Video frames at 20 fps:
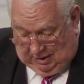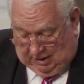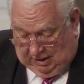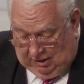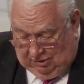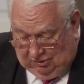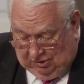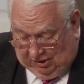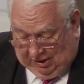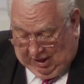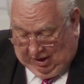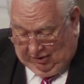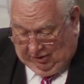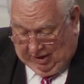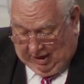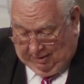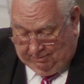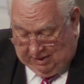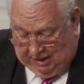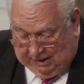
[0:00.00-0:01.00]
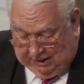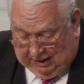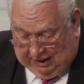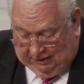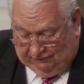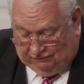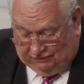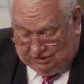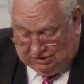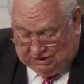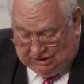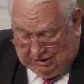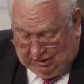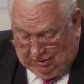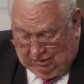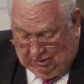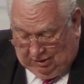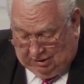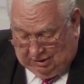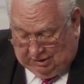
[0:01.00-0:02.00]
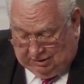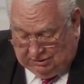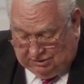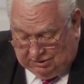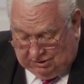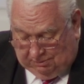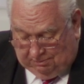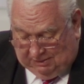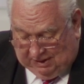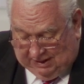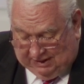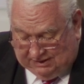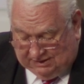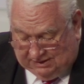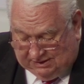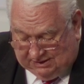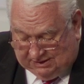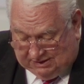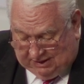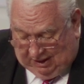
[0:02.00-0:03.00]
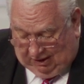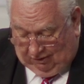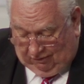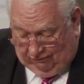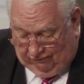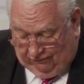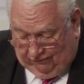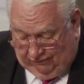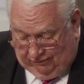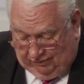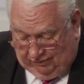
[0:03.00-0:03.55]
Neither count I my life dear unto myself.